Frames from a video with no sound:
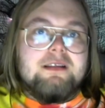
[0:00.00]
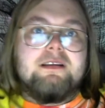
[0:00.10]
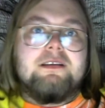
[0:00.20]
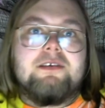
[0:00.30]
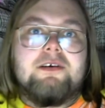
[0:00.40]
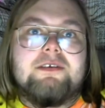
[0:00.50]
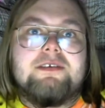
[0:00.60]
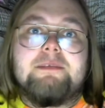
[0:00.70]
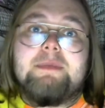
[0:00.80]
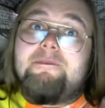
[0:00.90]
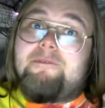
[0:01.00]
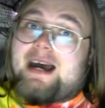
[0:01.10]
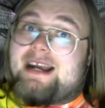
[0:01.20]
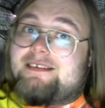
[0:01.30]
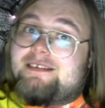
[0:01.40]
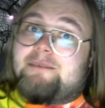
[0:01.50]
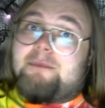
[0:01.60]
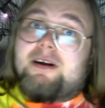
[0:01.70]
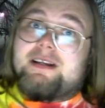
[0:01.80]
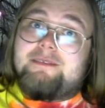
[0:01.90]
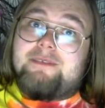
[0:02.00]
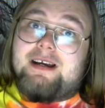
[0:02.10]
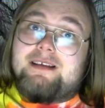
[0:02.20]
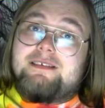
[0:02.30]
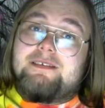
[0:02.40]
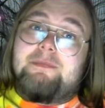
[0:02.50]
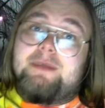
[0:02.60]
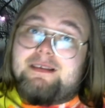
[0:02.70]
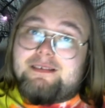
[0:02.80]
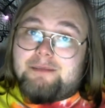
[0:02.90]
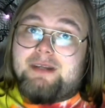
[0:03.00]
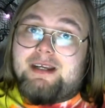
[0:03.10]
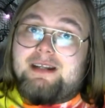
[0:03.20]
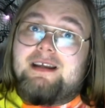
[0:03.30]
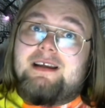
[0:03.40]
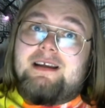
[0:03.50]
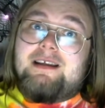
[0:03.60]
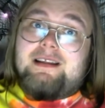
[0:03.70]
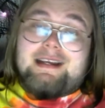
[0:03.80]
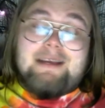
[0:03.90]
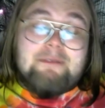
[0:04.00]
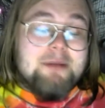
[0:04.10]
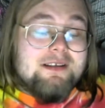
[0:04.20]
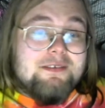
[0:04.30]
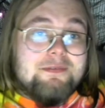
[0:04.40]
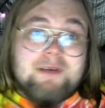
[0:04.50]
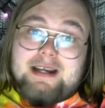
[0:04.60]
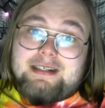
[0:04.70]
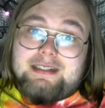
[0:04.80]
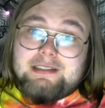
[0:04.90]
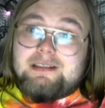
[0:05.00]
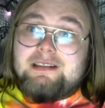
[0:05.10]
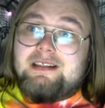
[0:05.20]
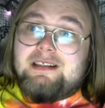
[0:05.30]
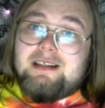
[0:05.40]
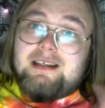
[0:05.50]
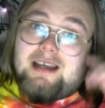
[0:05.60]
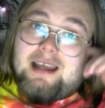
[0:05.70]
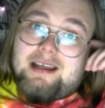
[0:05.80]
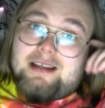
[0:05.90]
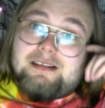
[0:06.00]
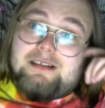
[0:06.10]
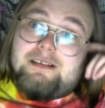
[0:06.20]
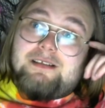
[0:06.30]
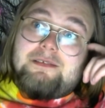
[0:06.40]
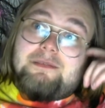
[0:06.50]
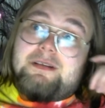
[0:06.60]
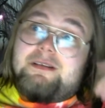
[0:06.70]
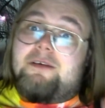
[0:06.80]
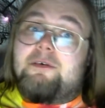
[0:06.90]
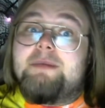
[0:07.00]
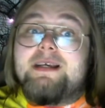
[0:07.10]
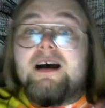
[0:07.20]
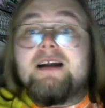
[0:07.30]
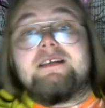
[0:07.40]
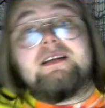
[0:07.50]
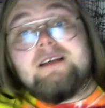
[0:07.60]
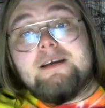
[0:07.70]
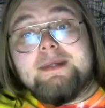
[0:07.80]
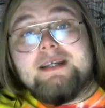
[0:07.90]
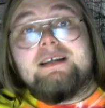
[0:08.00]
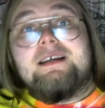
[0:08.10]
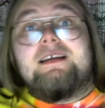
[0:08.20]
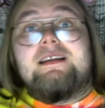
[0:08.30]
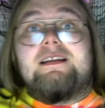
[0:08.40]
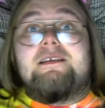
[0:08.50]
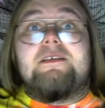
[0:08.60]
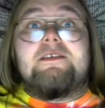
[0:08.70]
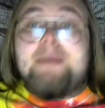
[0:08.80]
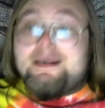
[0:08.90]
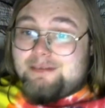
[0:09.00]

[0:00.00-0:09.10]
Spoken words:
So just some advice, some parting advice with this update. Like, everybody's fine here, and there will be content coming, especially